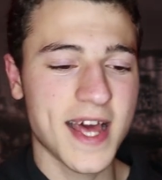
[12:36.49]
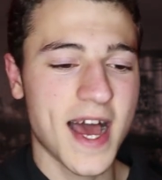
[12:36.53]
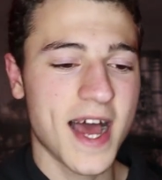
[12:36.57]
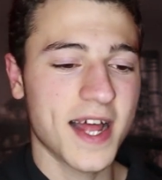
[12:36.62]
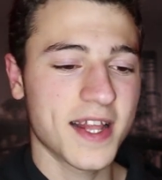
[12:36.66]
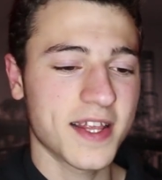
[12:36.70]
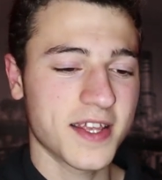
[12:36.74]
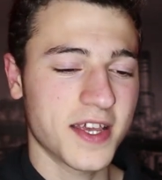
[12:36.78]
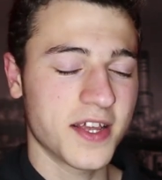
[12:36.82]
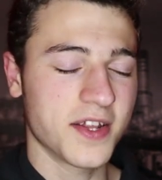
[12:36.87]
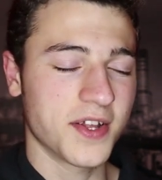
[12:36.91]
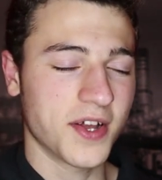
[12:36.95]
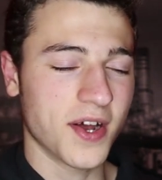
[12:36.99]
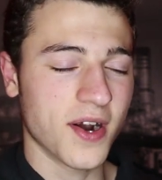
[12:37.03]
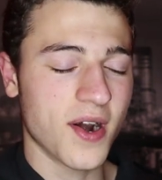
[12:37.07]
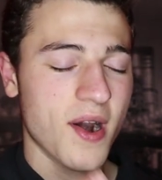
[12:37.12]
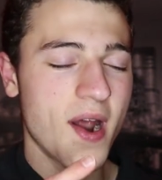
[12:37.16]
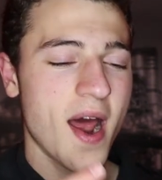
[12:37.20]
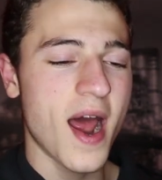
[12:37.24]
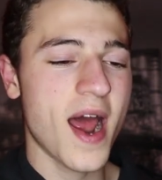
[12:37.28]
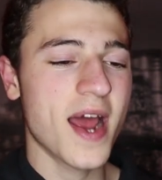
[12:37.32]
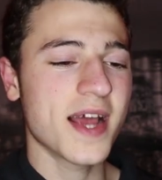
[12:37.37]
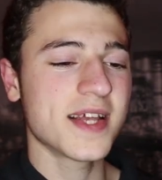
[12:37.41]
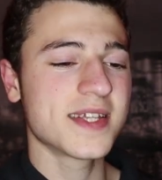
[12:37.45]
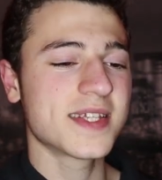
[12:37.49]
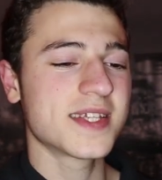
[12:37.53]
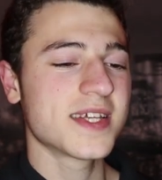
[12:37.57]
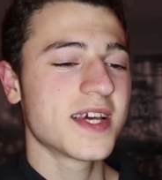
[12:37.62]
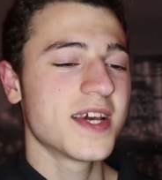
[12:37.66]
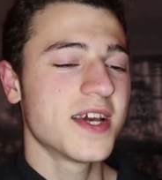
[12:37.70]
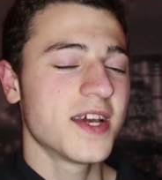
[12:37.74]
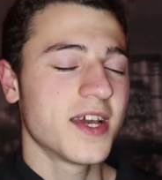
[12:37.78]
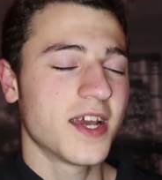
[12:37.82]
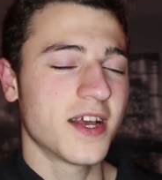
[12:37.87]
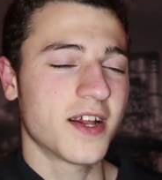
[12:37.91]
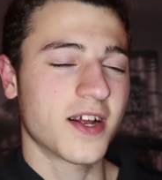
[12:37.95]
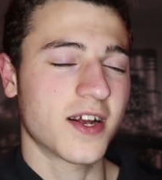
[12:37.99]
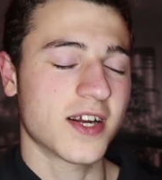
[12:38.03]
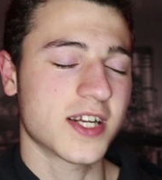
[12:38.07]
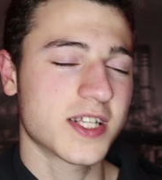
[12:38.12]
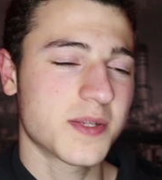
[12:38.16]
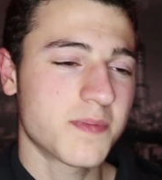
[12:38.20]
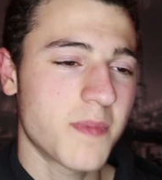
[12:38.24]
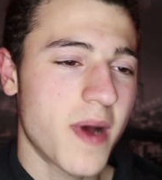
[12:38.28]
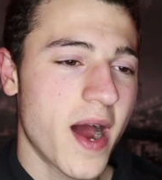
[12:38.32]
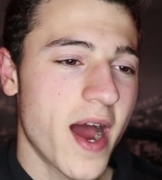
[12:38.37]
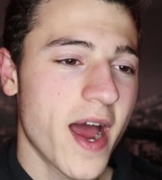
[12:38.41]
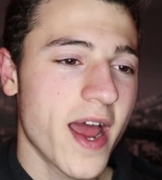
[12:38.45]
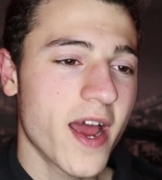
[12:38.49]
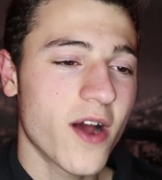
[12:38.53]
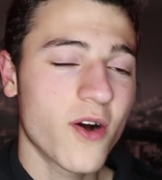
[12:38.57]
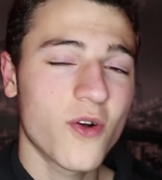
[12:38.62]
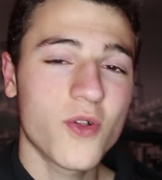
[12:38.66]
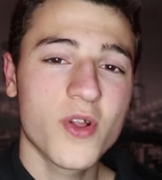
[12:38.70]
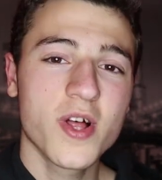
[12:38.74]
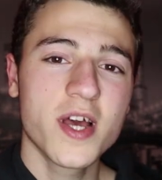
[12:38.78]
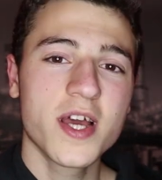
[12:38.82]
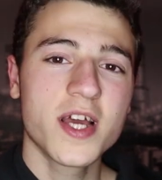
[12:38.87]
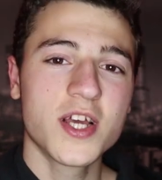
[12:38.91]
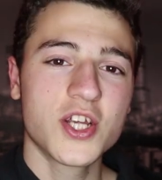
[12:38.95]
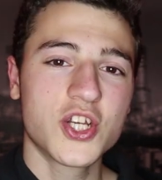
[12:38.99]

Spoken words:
that in her eyes, in her smile.